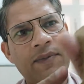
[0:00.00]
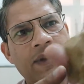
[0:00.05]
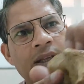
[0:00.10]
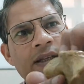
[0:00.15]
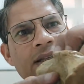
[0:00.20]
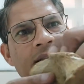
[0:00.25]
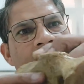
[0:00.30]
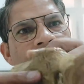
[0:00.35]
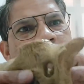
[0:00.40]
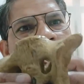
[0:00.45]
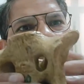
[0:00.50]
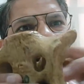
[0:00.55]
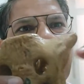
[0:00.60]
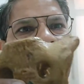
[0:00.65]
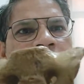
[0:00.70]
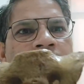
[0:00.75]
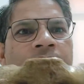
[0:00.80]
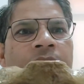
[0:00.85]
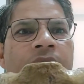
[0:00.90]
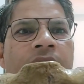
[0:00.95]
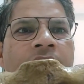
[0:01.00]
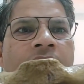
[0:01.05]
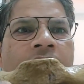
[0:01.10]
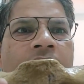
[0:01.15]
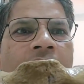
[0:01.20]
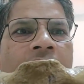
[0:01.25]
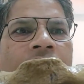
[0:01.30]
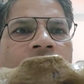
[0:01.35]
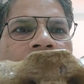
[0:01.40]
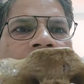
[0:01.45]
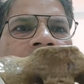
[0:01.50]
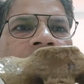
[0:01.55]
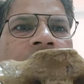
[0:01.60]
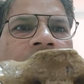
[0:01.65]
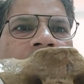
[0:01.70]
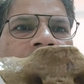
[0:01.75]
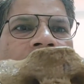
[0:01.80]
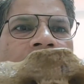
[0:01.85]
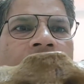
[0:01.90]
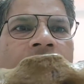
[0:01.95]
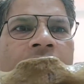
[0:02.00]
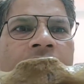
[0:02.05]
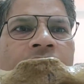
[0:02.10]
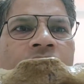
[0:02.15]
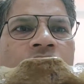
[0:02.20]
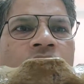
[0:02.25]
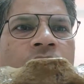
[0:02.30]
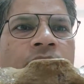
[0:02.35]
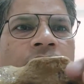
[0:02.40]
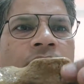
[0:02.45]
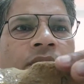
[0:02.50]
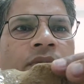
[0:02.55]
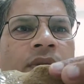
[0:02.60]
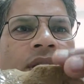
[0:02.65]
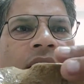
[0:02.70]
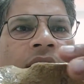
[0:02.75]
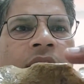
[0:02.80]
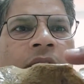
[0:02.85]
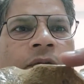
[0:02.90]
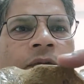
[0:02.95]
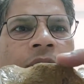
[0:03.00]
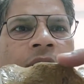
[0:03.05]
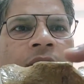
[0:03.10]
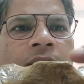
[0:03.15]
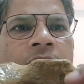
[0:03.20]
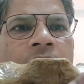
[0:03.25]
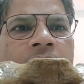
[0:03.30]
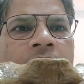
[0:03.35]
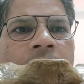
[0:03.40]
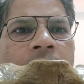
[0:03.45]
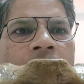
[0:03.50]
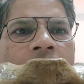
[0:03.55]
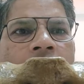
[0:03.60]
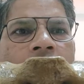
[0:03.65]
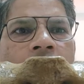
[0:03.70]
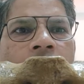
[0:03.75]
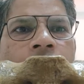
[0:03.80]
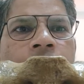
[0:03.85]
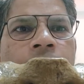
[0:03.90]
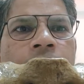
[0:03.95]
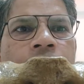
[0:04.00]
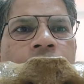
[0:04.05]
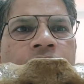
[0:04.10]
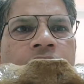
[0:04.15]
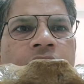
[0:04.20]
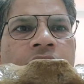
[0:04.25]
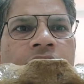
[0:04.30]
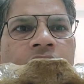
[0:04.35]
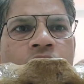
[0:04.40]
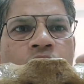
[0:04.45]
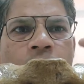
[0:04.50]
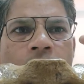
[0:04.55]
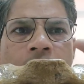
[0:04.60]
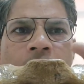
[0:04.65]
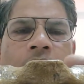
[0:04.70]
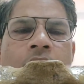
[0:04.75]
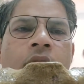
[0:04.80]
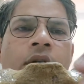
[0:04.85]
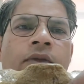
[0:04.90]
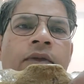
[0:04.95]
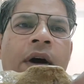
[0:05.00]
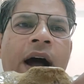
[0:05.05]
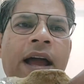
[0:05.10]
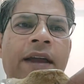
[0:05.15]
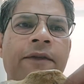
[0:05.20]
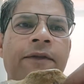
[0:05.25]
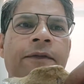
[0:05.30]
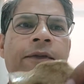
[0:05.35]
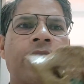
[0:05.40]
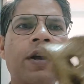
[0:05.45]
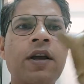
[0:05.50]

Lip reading: This is the sacrum, and you can see, assume the different vertebra are fused in this one. 5,